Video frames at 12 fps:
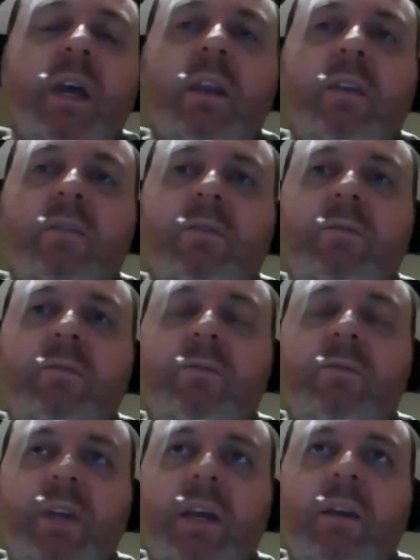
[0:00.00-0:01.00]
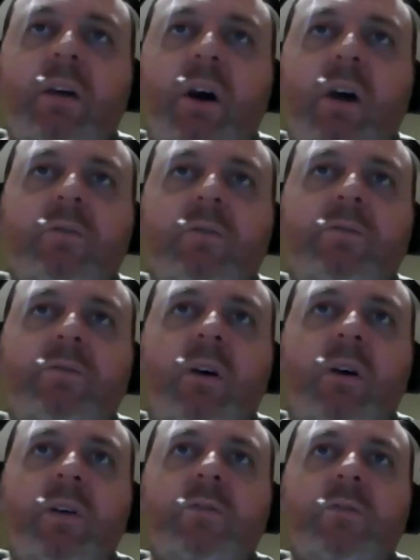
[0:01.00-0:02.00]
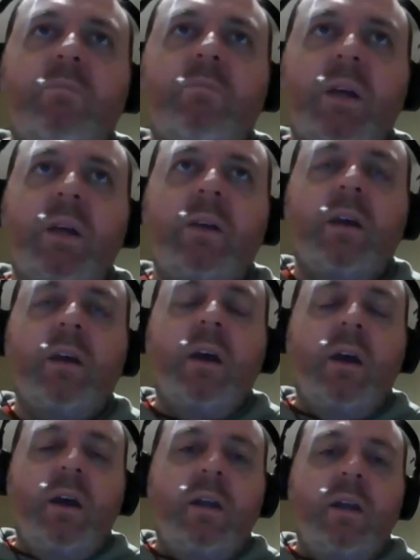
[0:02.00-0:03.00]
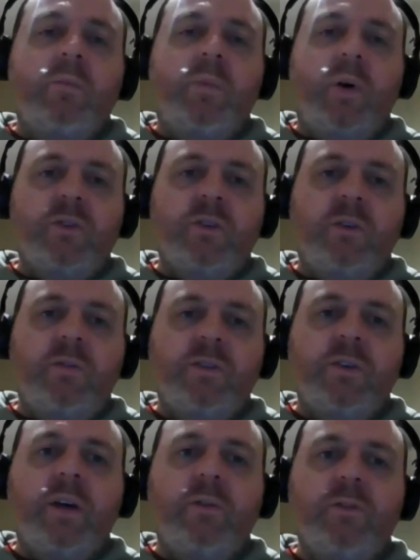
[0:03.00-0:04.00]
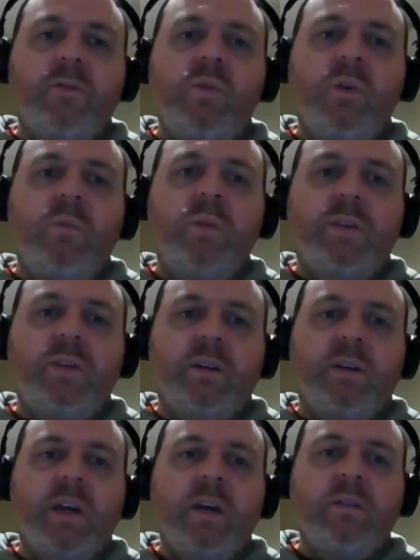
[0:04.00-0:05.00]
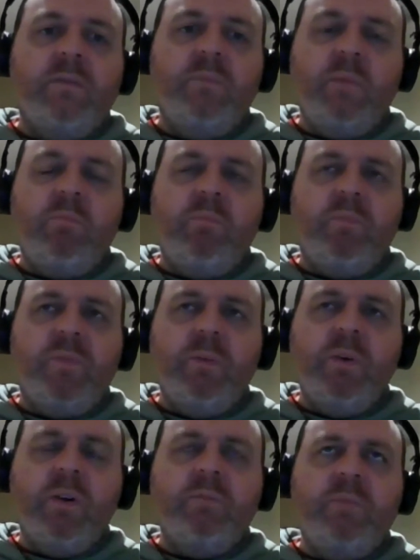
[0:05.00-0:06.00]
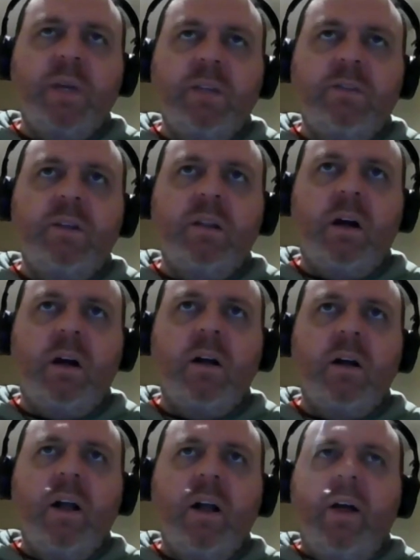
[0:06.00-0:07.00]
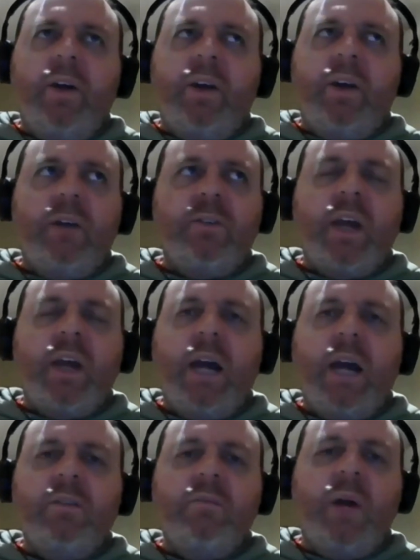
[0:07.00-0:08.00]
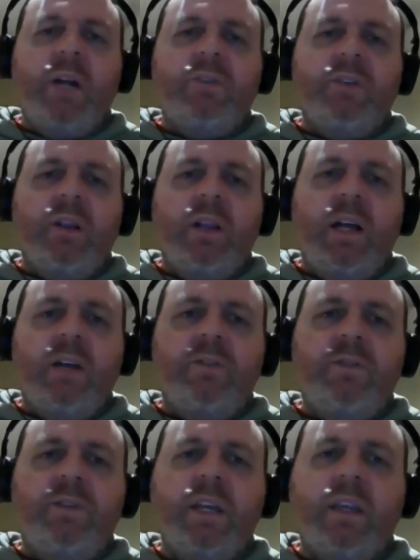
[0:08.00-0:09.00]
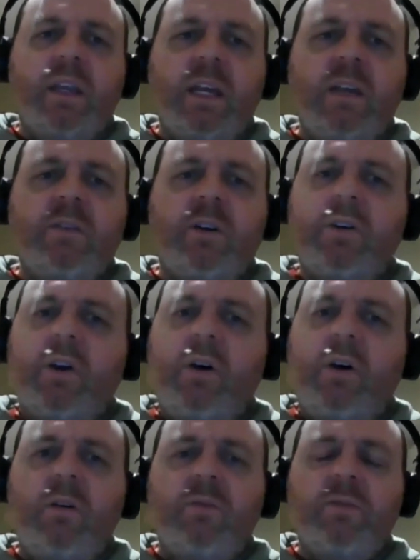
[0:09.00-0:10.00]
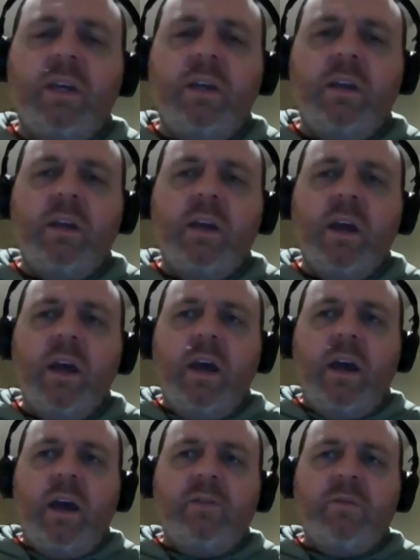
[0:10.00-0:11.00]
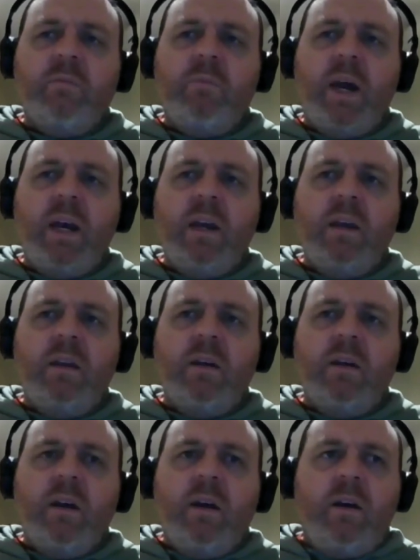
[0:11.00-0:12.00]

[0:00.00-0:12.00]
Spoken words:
and it did over $500 million in the box office. So that was a real big success. But to be honest, Ben Stiller, he hasn't acted much in the last 10 years that I know of. He hasn't made,